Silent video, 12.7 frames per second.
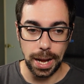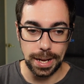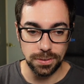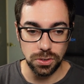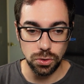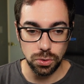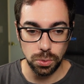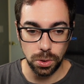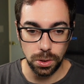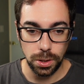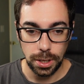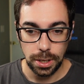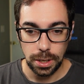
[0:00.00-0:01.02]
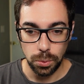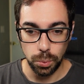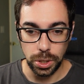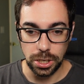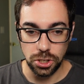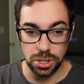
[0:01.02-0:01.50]
as usual,
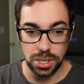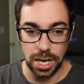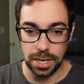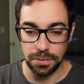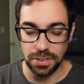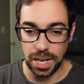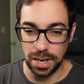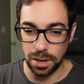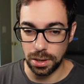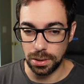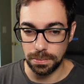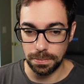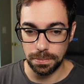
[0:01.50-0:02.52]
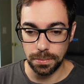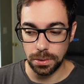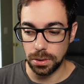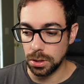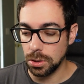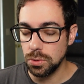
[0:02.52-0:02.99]
we just kind of get a
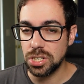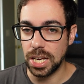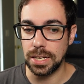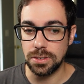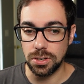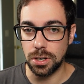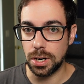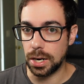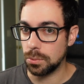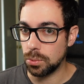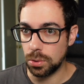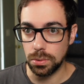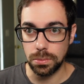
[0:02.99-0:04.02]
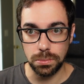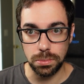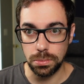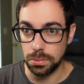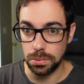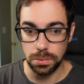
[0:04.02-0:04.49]
loose answer and we'll
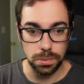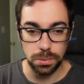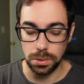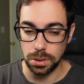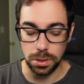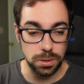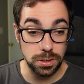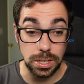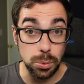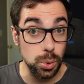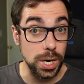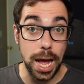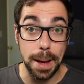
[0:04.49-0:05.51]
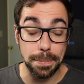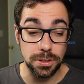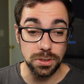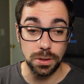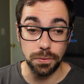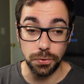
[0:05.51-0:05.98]
see what
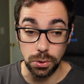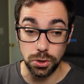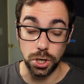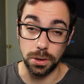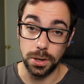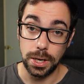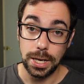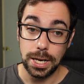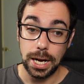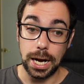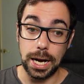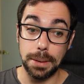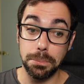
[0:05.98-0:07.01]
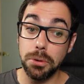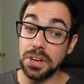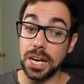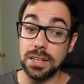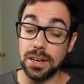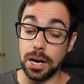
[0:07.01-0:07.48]
happens in the future.
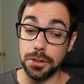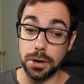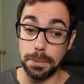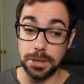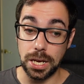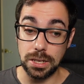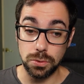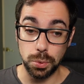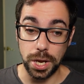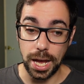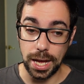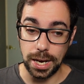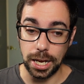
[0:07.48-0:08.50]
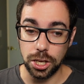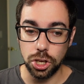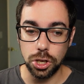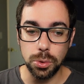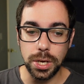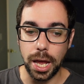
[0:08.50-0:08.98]
Moving on to other updates, we had a
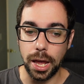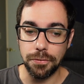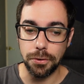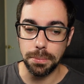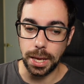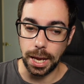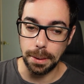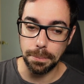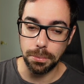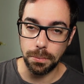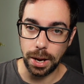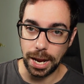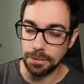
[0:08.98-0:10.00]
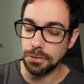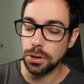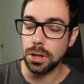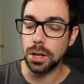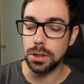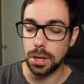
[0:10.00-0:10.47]
Q&A from the
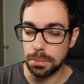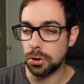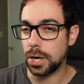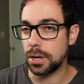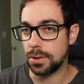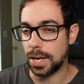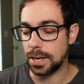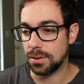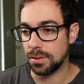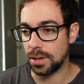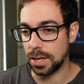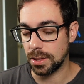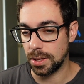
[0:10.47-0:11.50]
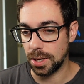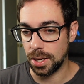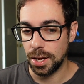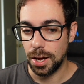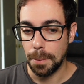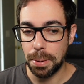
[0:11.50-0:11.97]
Anvil Liberator, that is like
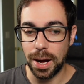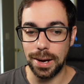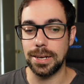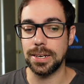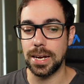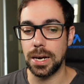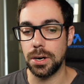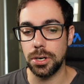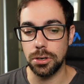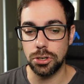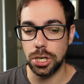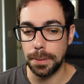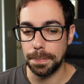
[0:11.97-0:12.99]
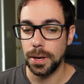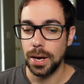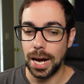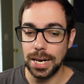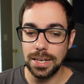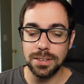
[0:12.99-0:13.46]
the pocket carrier ship.
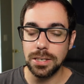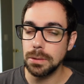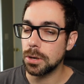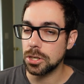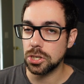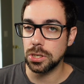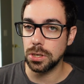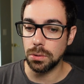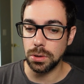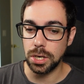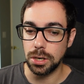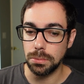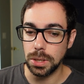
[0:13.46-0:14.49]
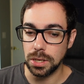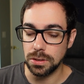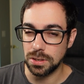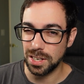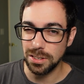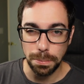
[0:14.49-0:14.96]
I didn't see much to note here
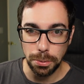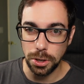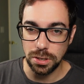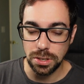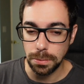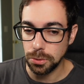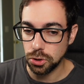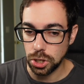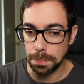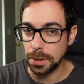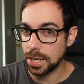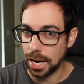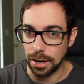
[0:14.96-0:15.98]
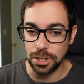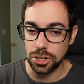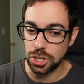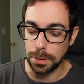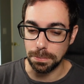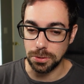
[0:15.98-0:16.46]
because it is a pretty simple ship. It
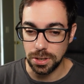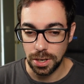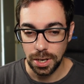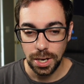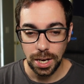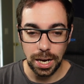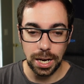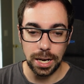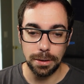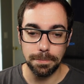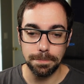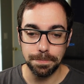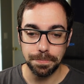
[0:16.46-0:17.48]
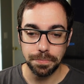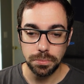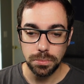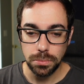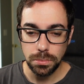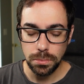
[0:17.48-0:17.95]
carries ships.
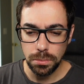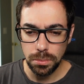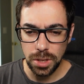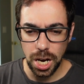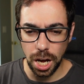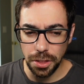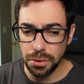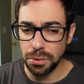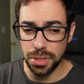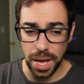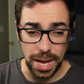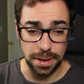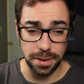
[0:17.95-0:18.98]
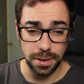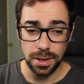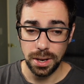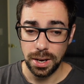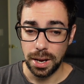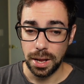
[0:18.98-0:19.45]
Other than